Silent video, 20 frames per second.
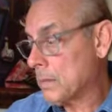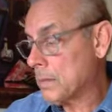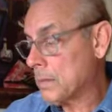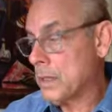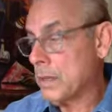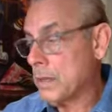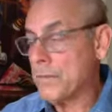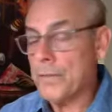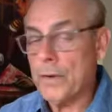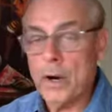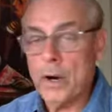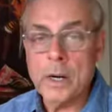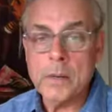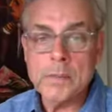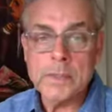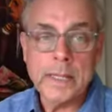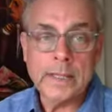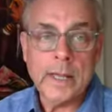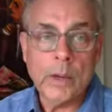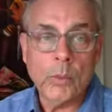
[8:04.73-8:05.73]

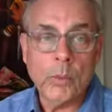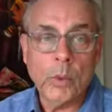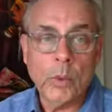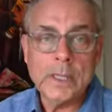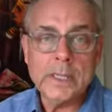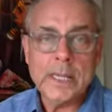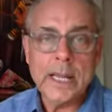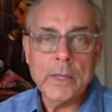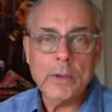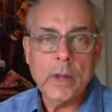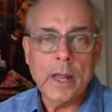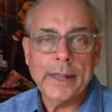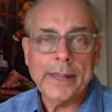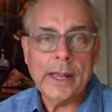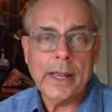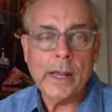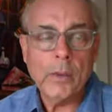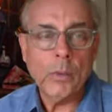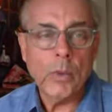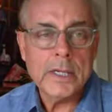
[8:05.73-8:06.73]
confirms that it
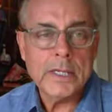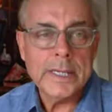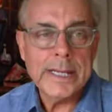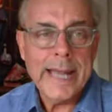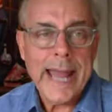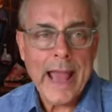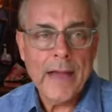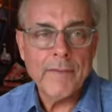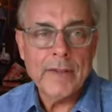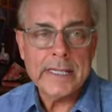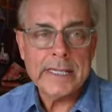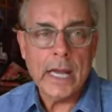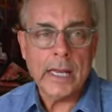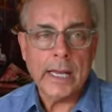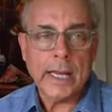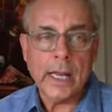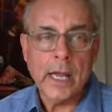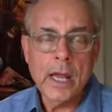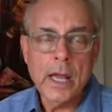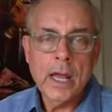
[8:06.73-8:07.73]
wasn't heavy
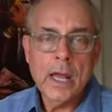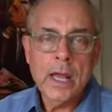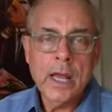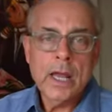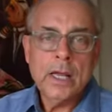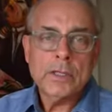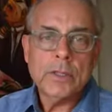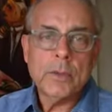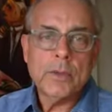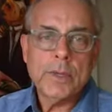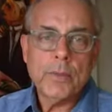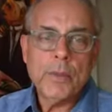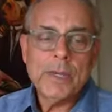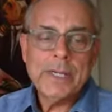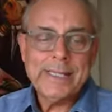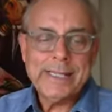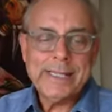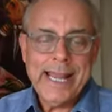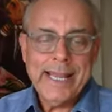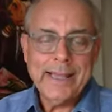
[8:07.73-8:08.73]
selling. So we're
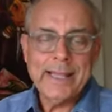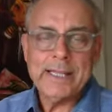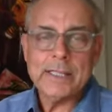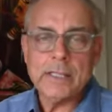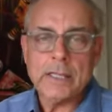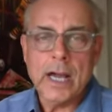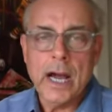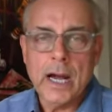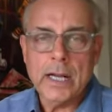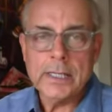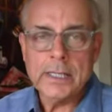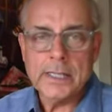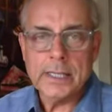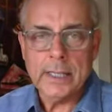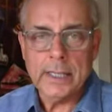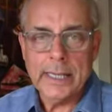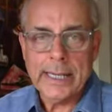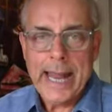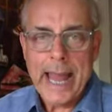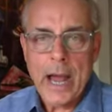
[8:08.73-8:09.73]
seeing this
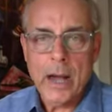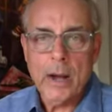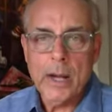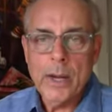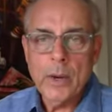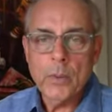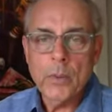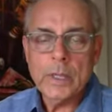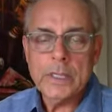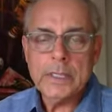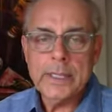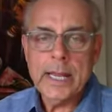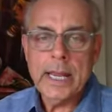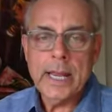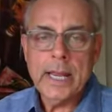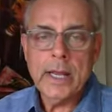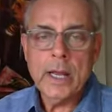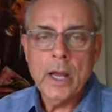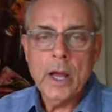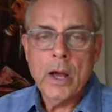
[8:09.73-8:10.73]
constantly now. We're
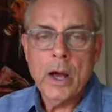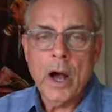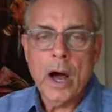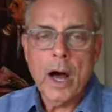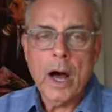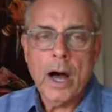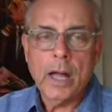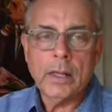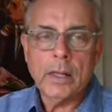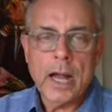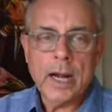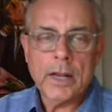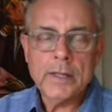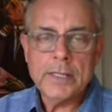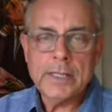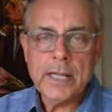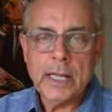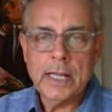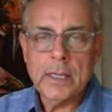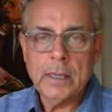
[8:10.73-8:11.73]
seeing a lot of
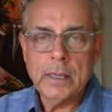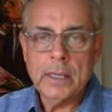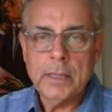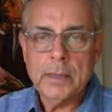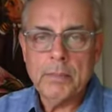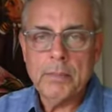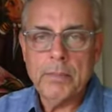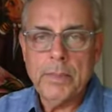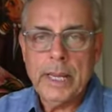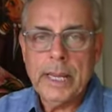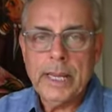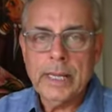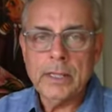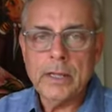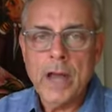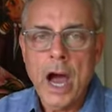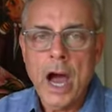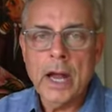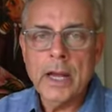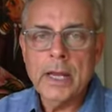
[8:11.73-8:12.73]
selling being
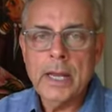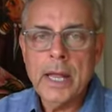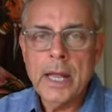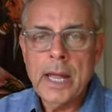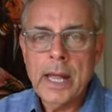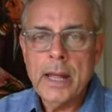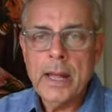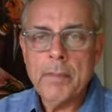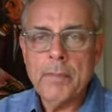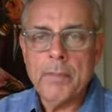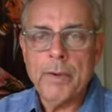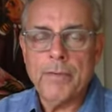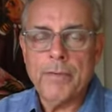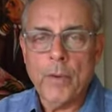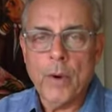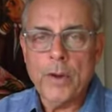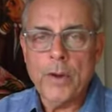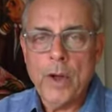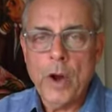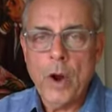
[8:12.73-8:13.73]
done
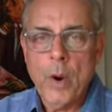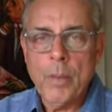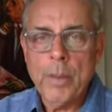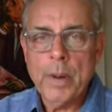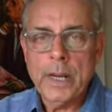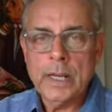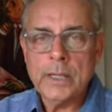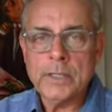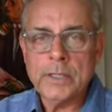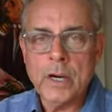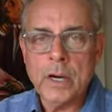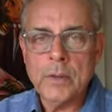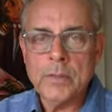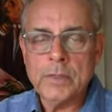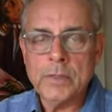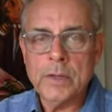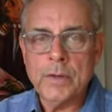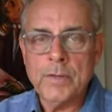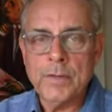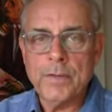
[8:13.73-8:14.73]
before the open in
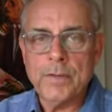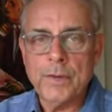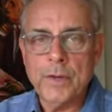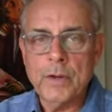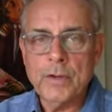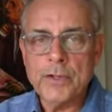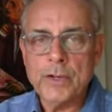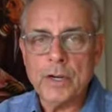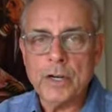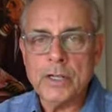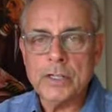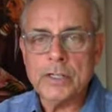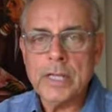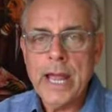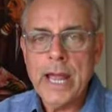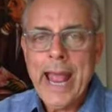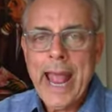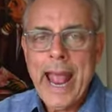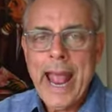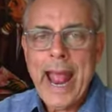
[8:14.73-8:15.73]
terms of the futures.
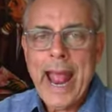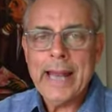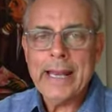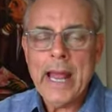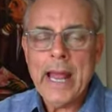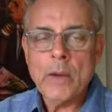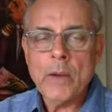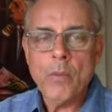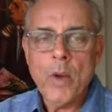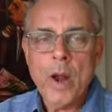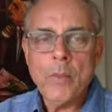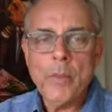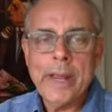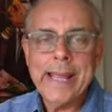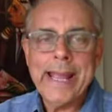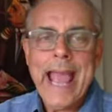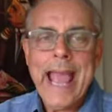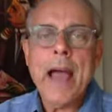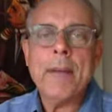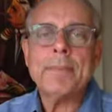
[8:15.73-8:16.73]
And then when we
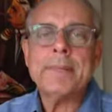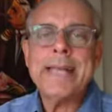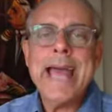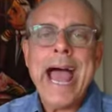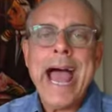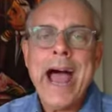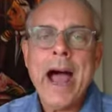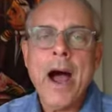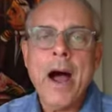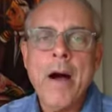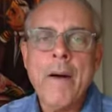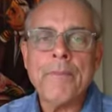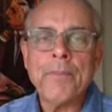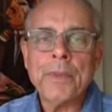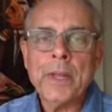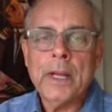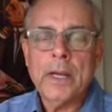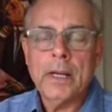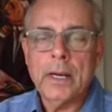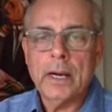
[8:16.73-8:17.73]
gap
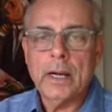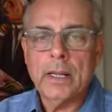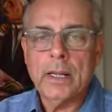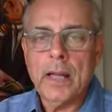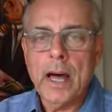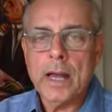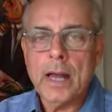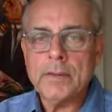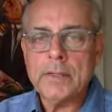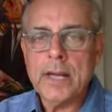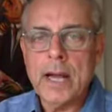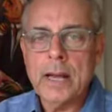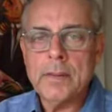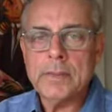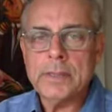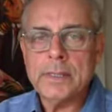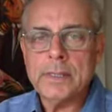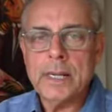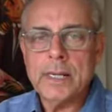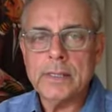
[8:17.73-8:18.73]
down, a lot of
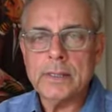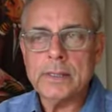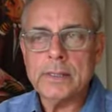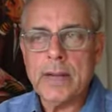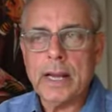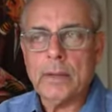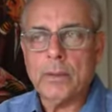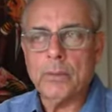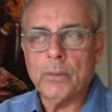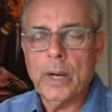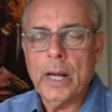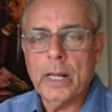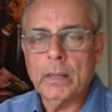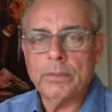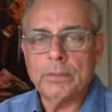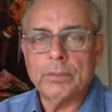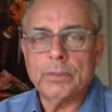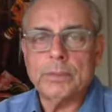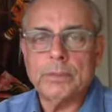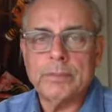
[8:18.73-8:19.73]
times there's like,
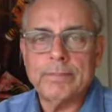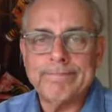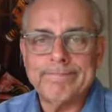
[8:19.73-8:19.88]
well,